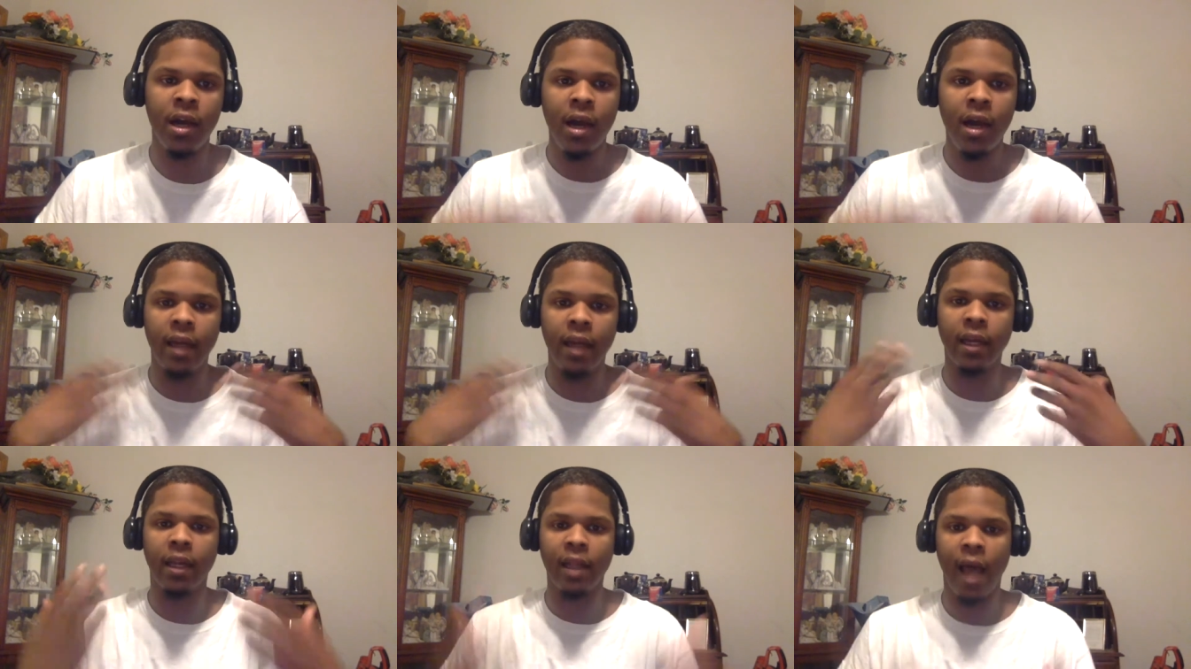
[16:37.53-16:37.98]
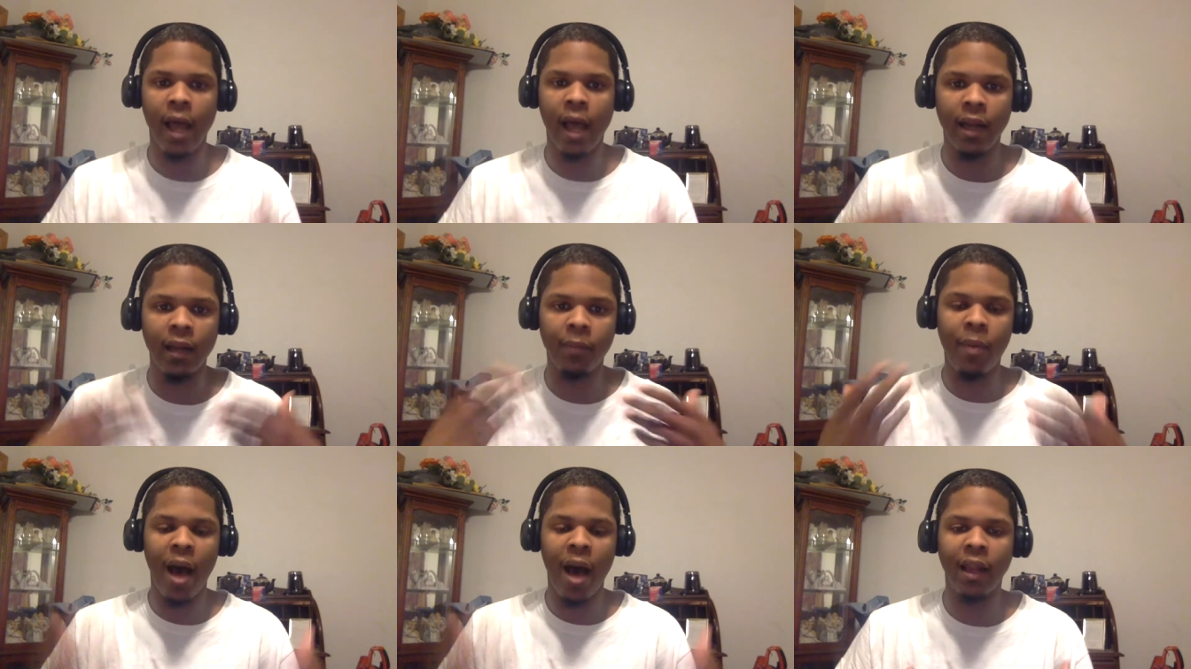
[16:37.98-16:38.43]
and a lot
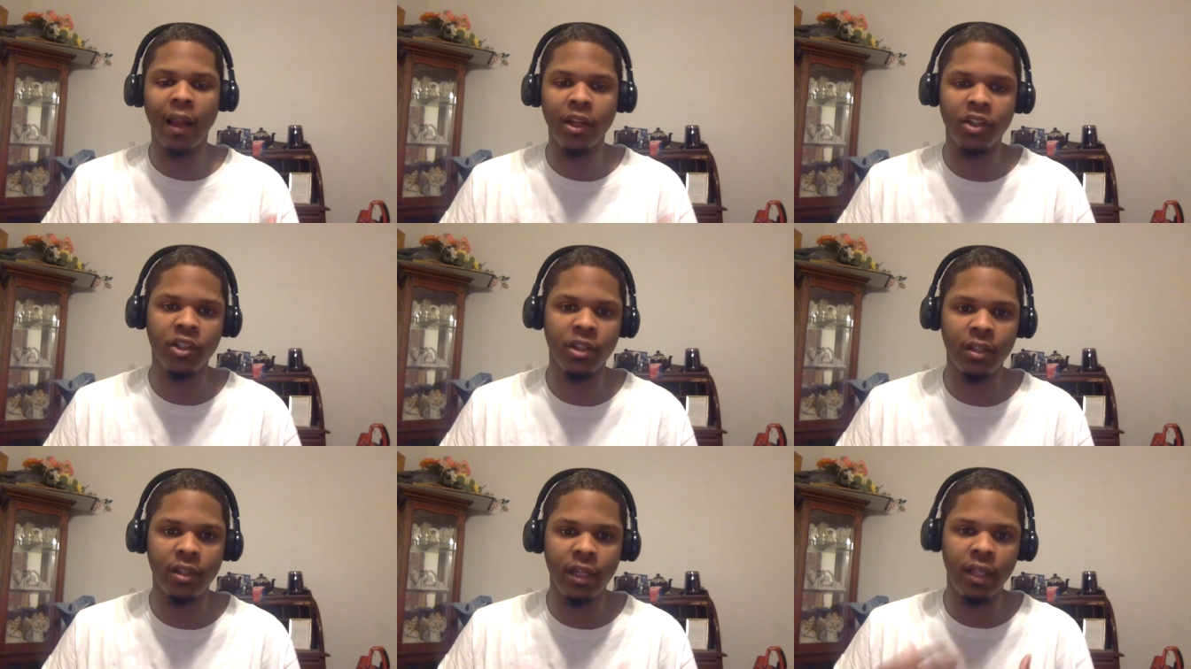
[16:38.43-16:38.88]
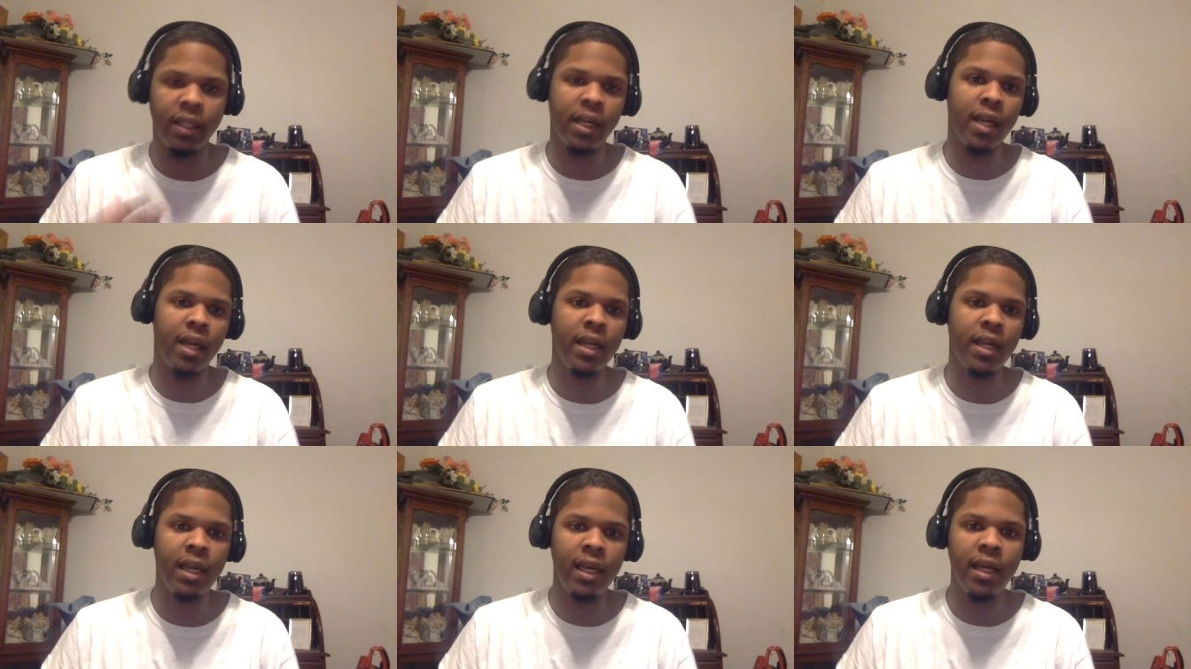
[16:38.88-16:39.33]
of polishing that they
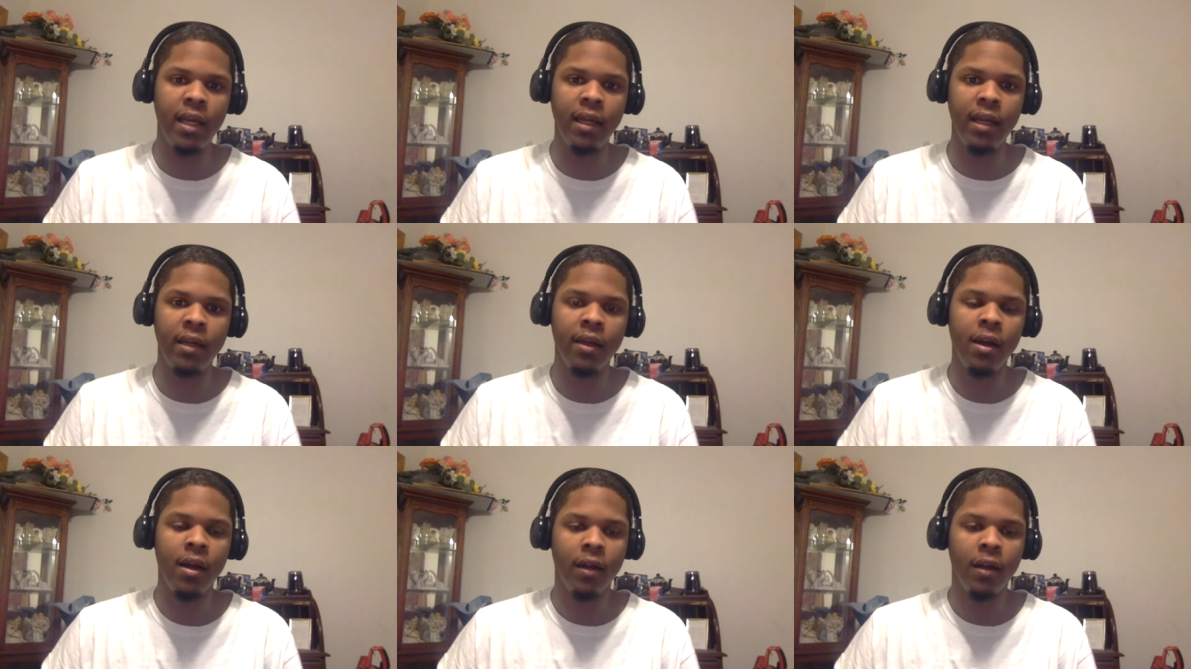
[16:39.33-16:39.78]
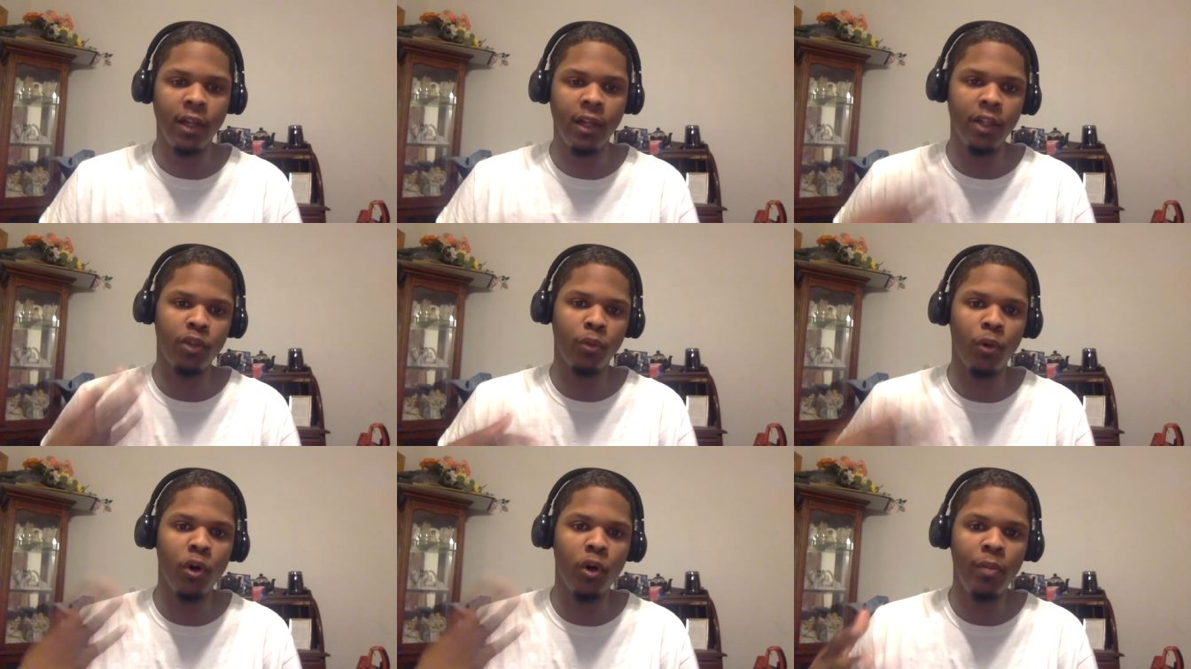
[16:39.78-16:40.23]
need.
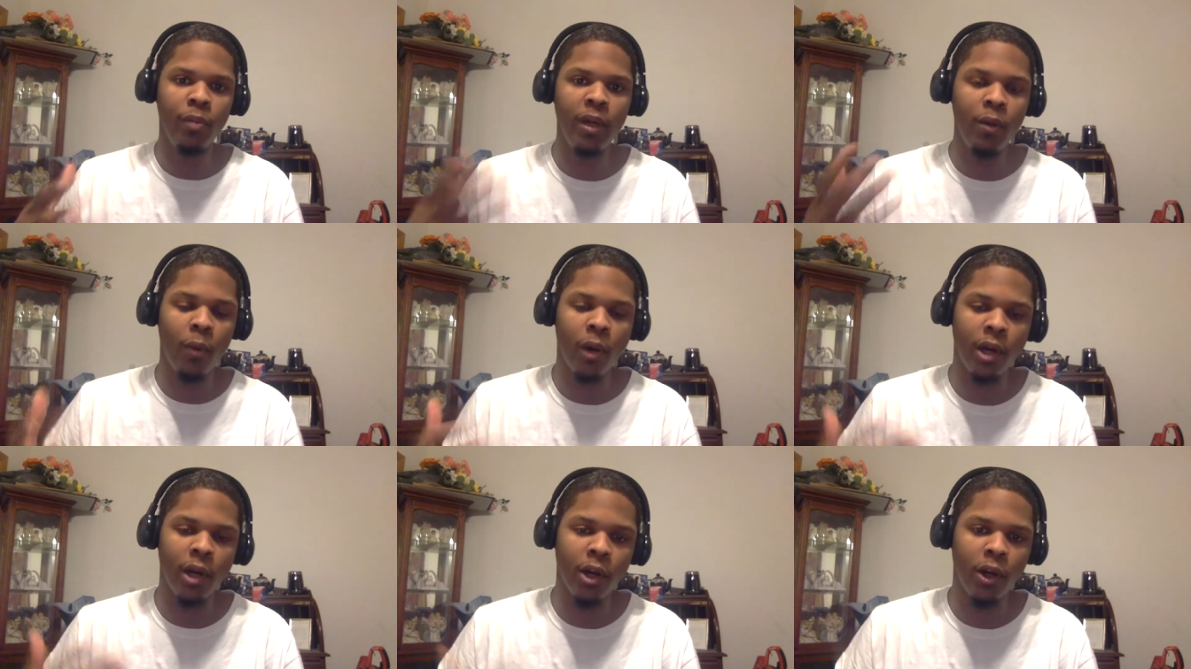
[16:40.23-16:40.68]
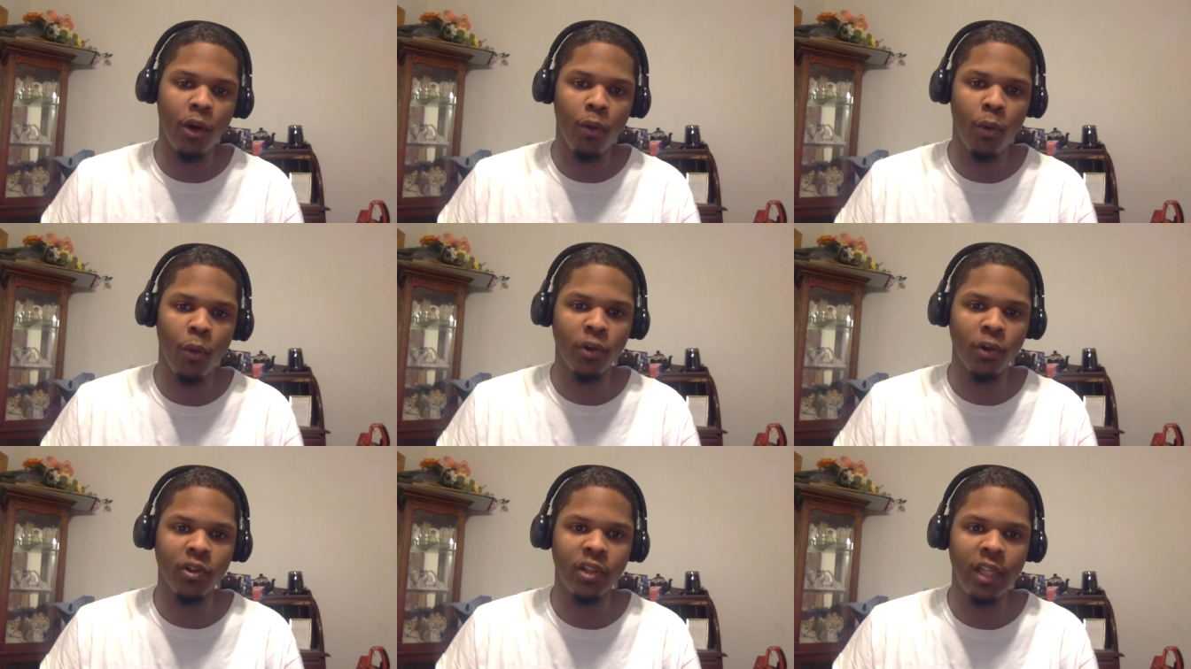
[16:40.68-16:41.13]
This will be one of the
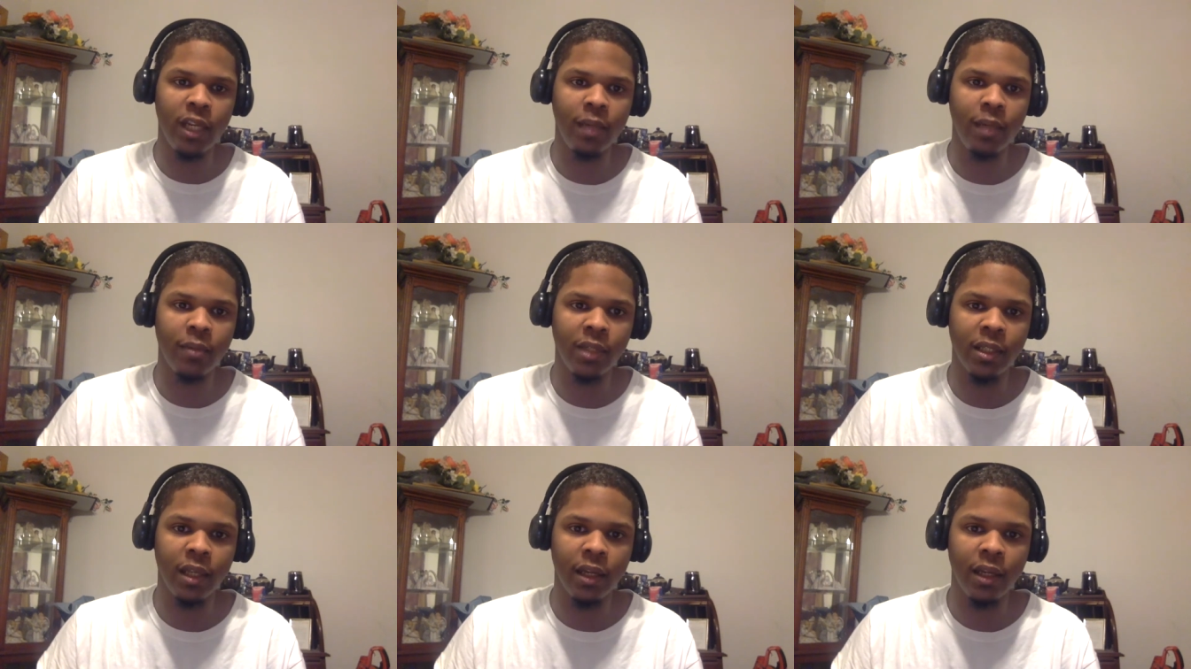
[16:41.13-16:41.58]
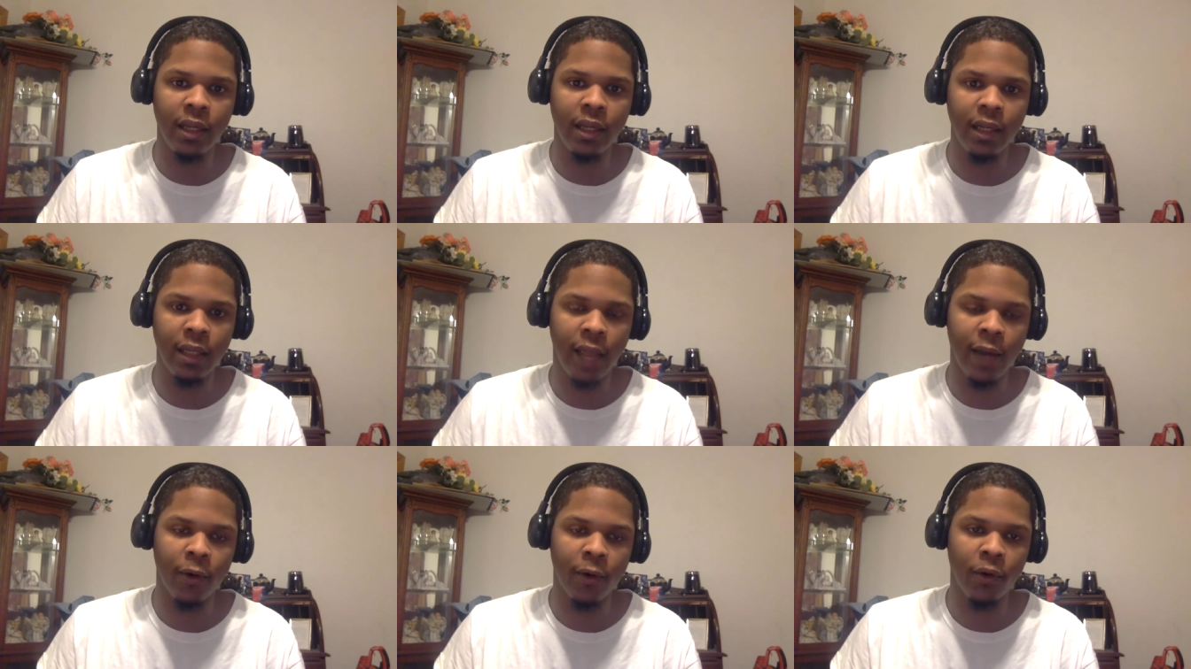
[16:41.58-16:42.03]
worst teams in the league,
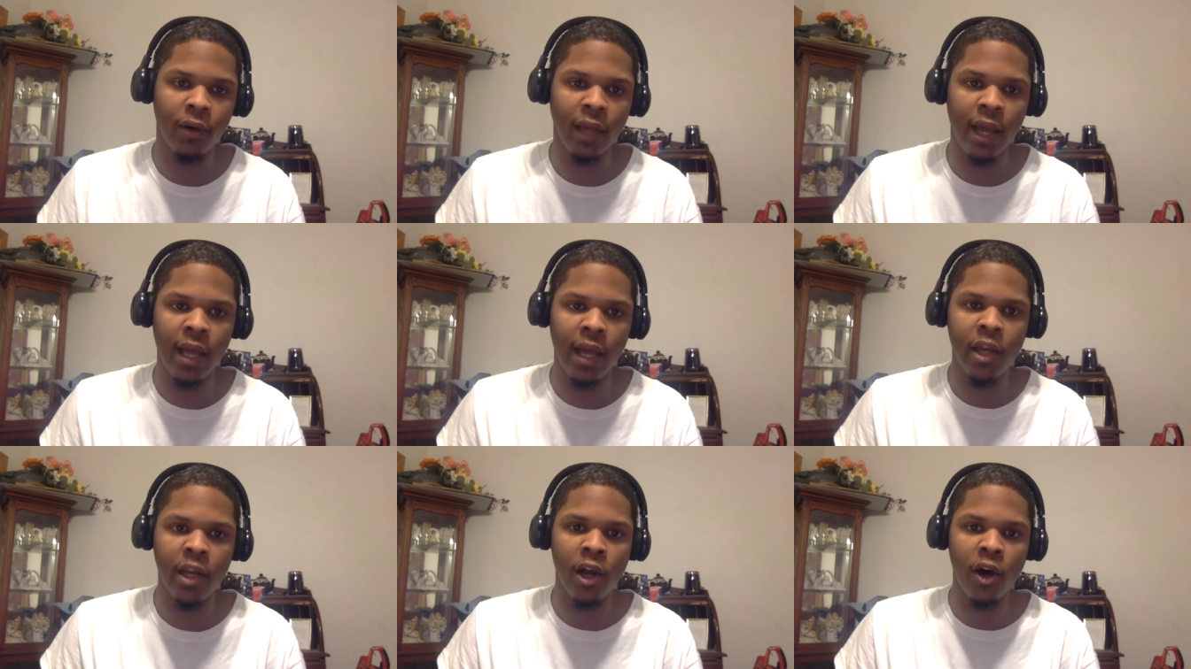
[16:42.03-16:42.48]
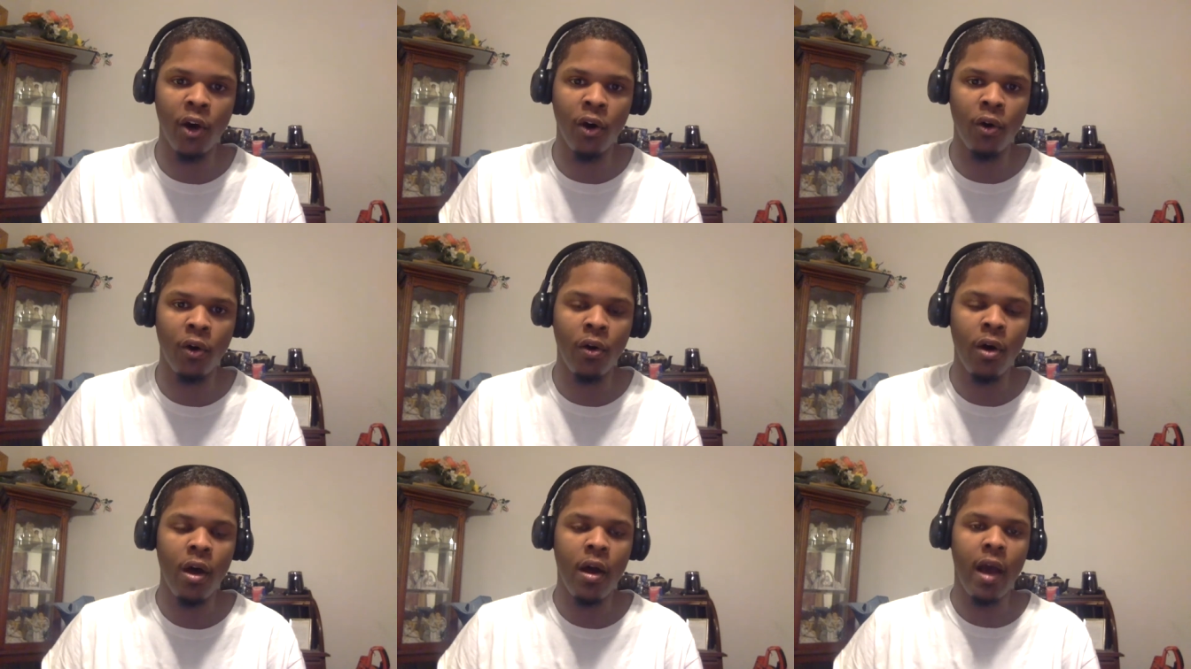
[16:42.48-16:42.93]
like Orlando.